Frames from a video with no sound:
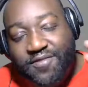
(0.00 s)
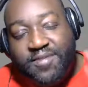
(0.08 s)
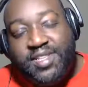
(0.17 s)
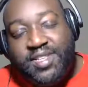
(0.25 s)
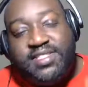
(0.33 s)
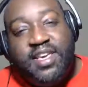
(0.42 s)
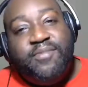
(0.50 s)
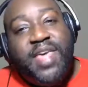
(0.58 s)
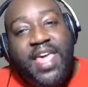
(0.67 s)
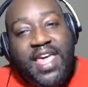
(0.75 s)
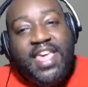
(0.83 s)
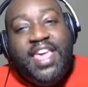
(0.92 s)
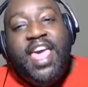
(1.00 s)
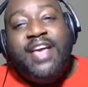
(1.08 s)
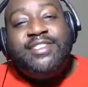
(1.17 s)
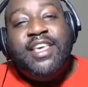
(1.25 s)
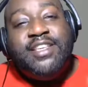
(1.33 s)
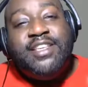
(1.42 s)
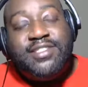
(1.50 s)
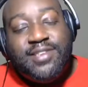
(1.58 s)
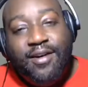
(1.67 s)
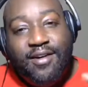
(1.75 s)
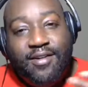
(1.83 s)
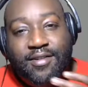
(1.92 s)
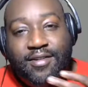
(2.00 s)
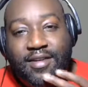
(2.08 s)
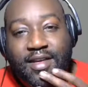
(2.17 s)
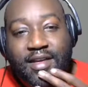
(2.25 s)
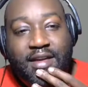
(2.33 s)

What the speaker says: from the SIP, he has a song